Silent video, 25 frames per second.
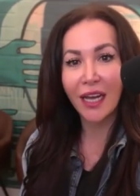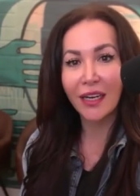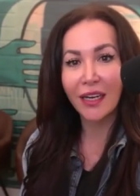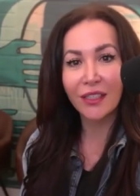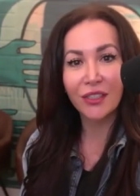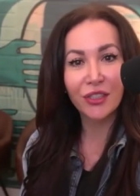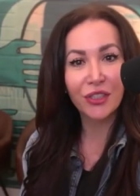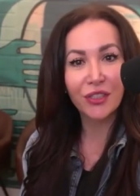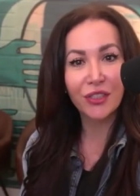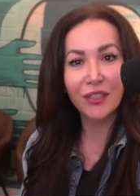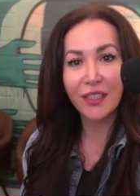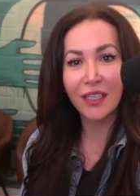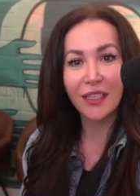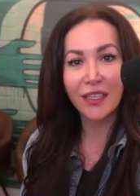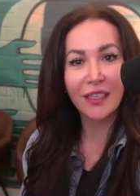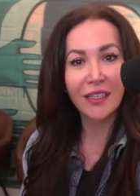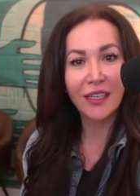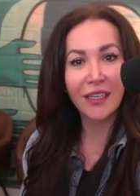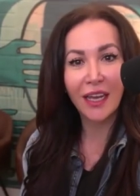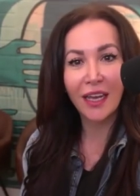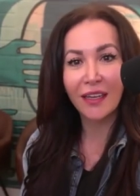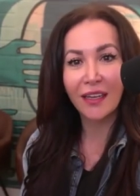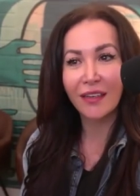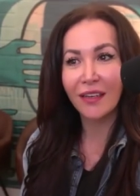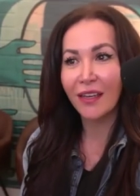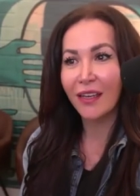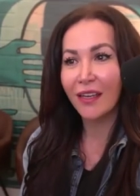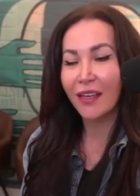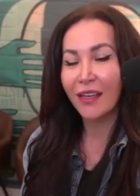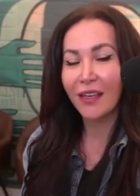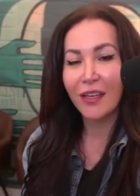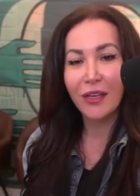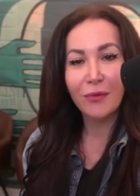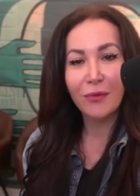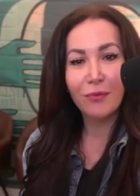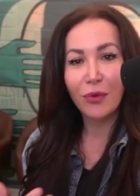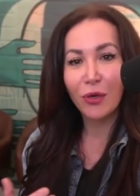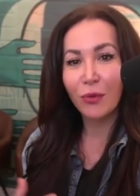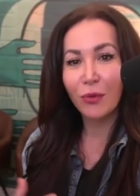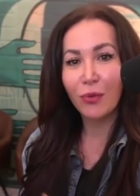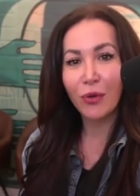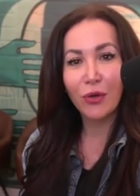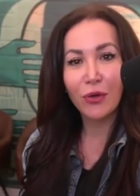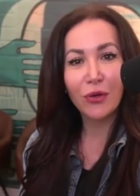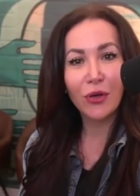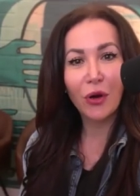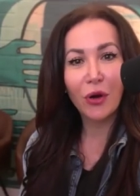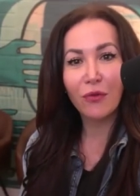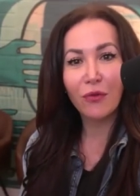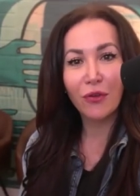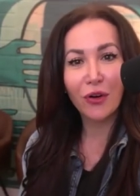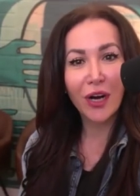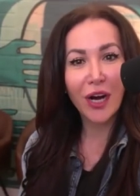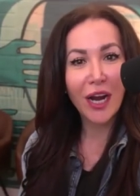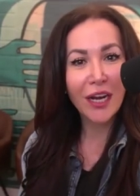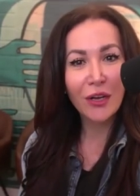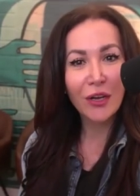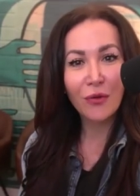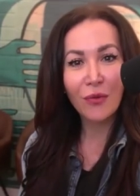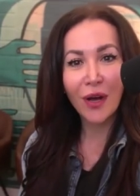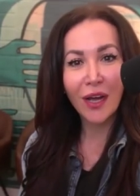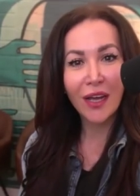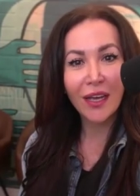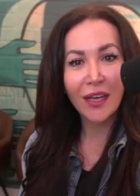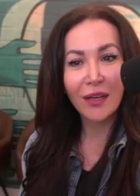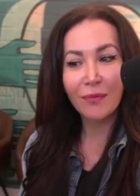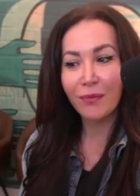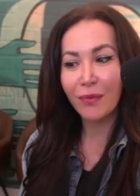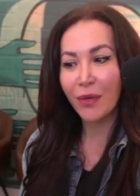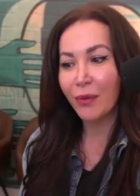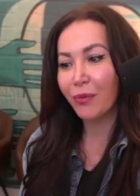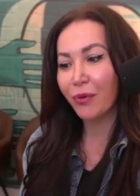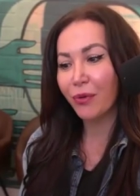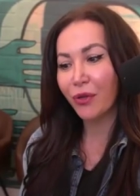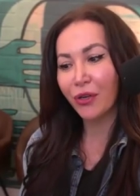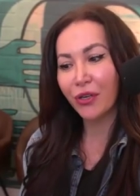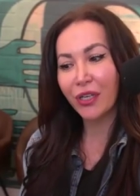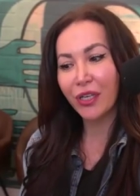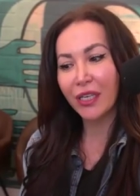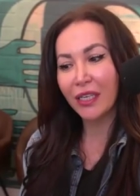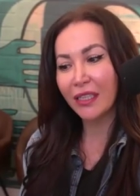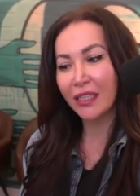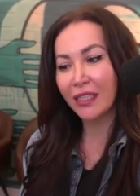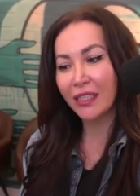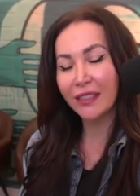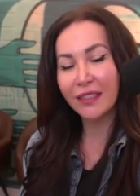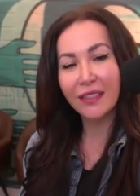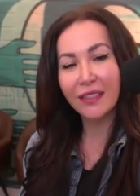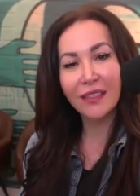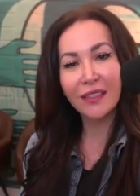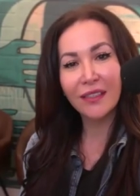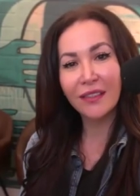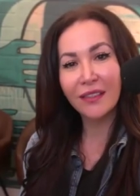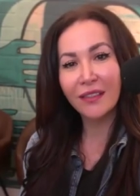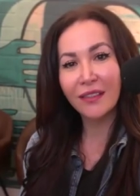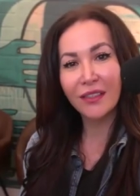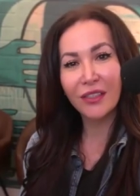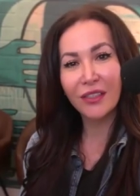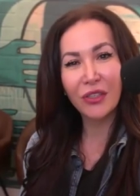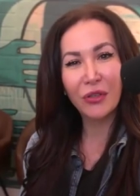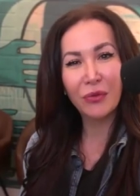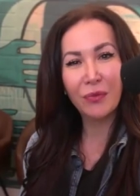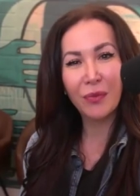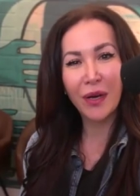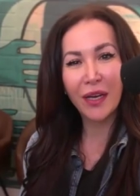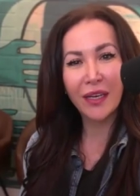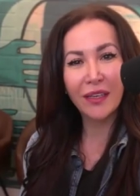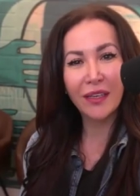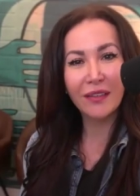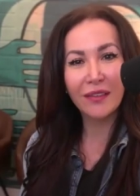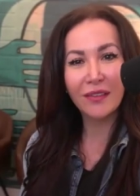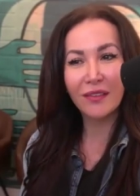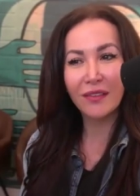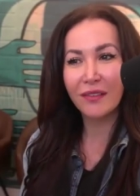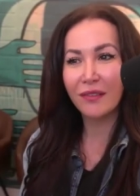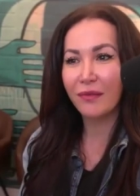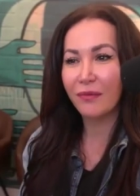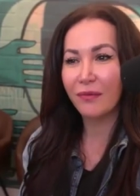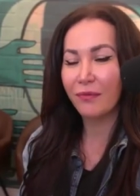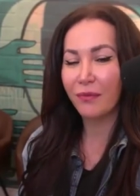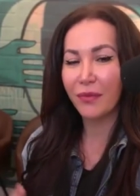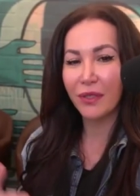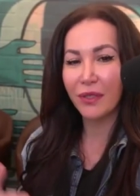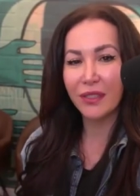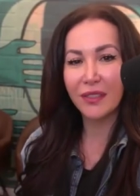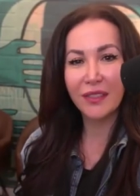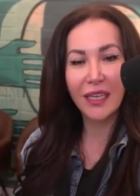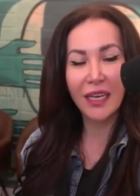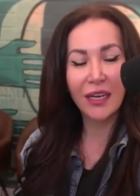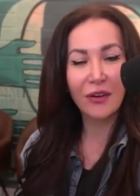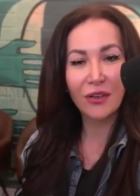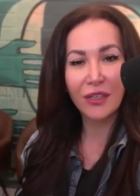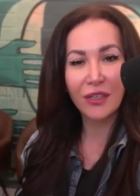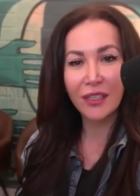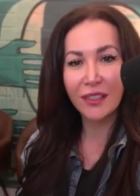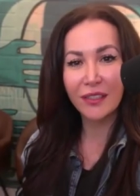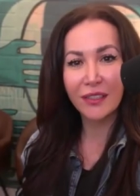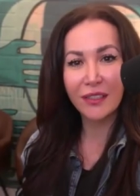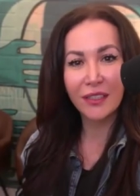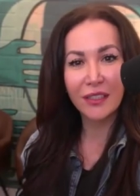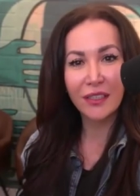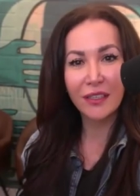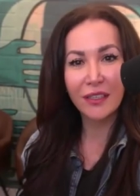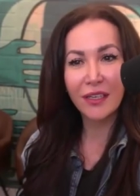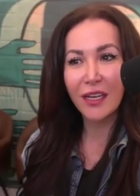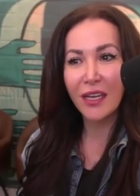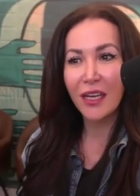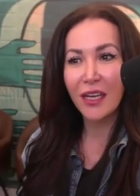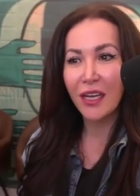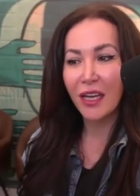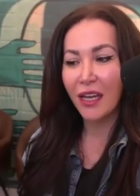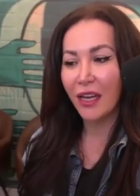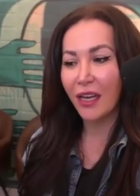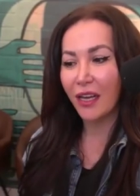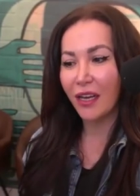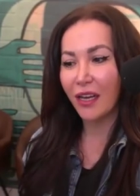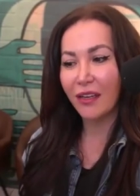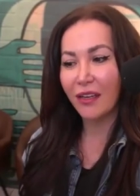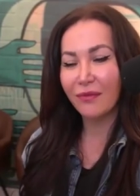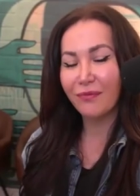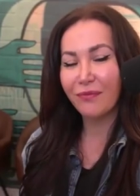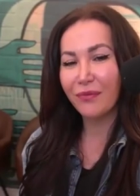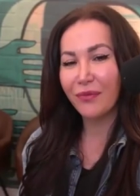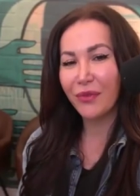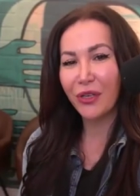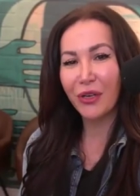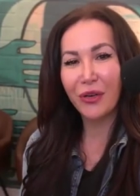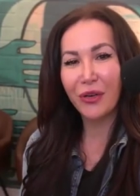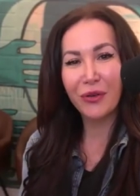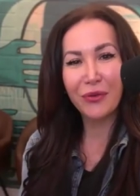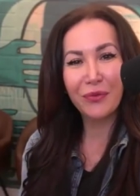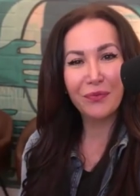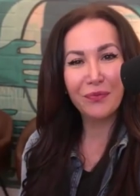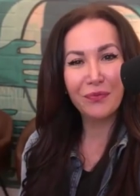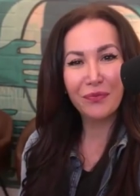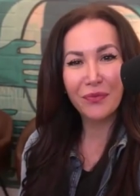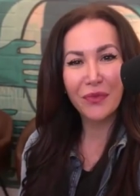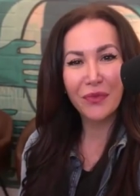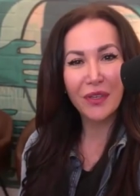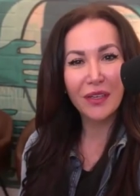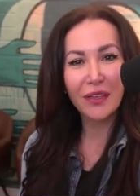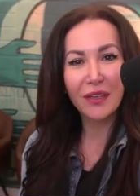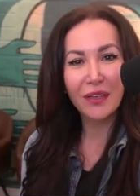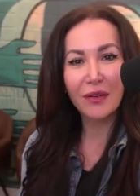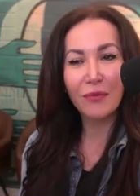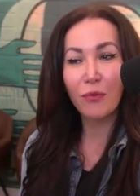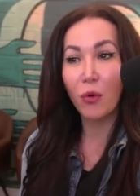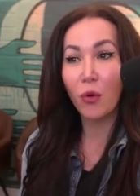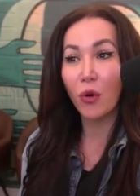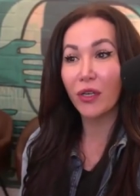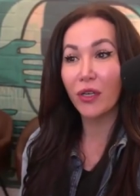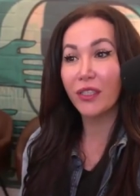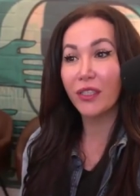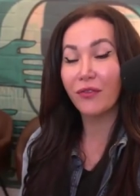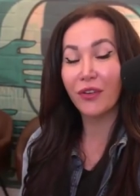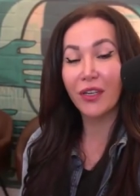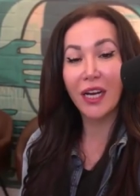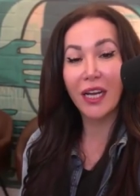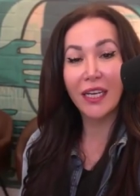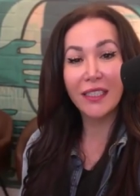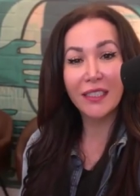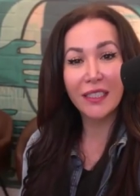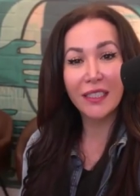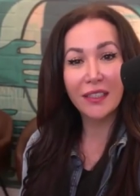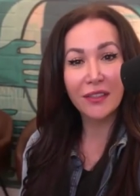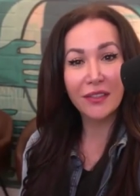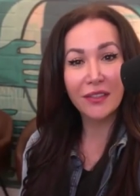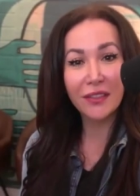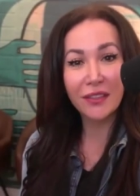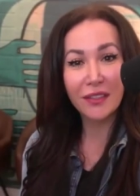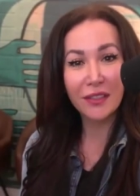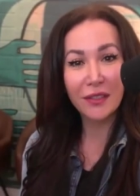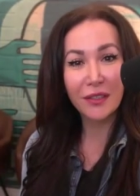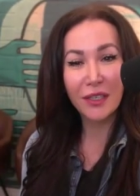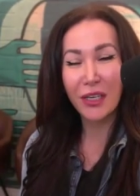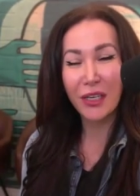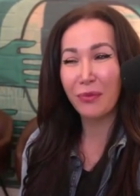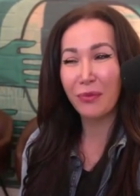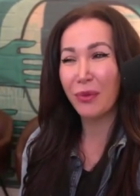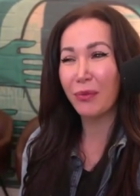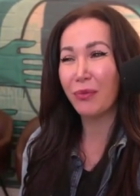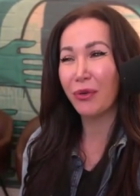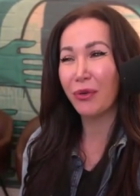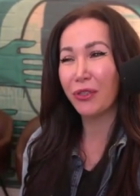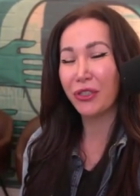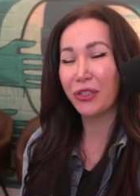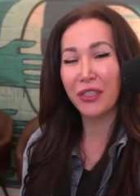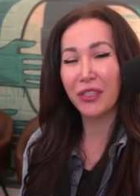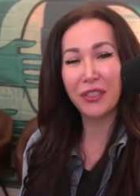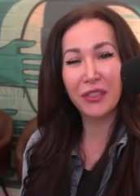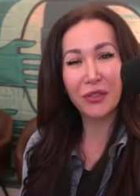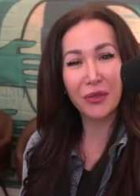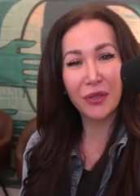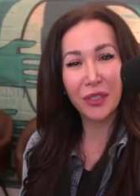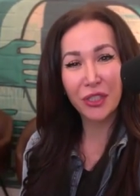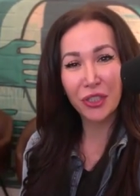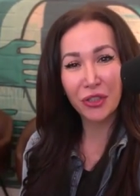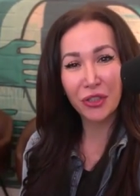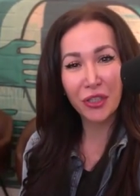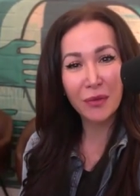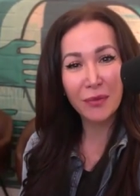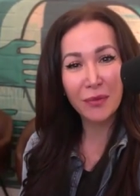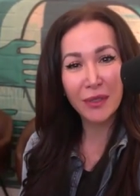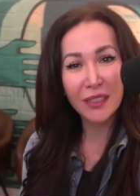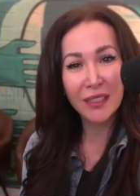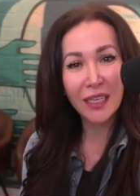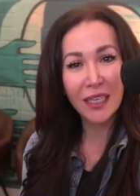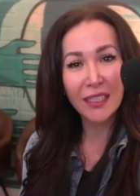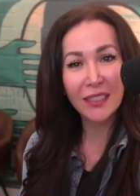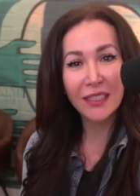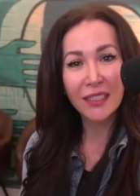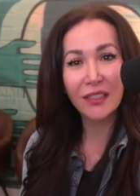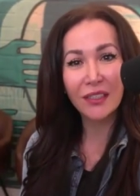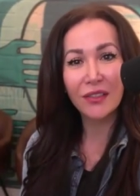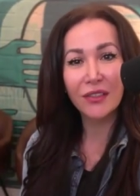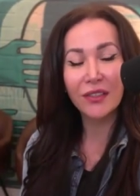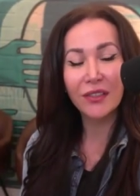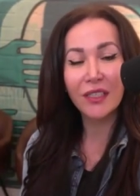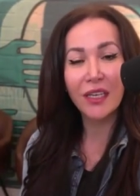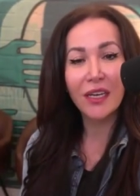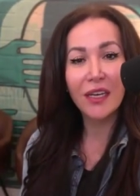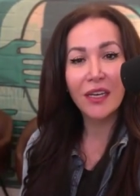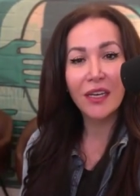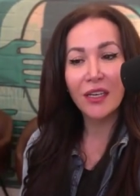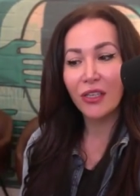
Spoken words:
data is just going to get poo-pooed over anyway. People aren't going to listen. You might be segregated into, you know, more different ideals. It could be pushed into extremist ideals.